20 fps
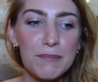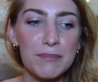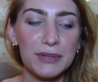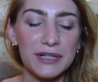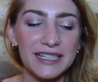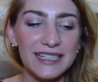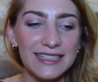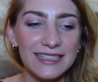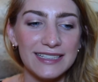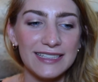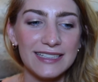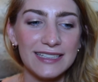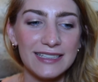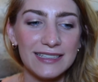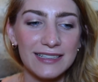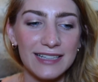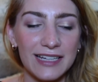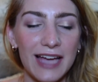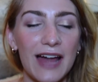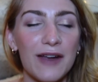but
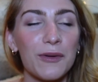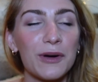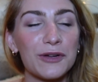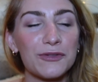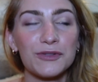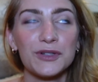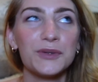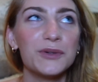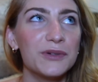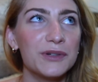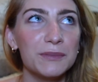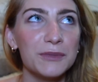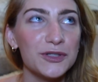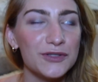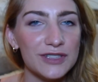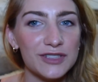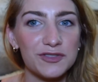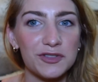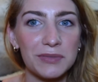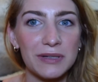I don't want to ruin
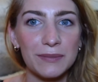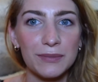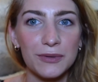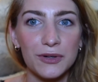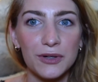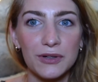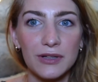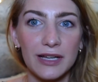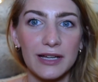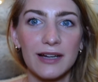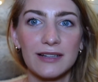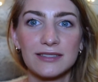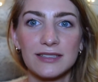movies for people.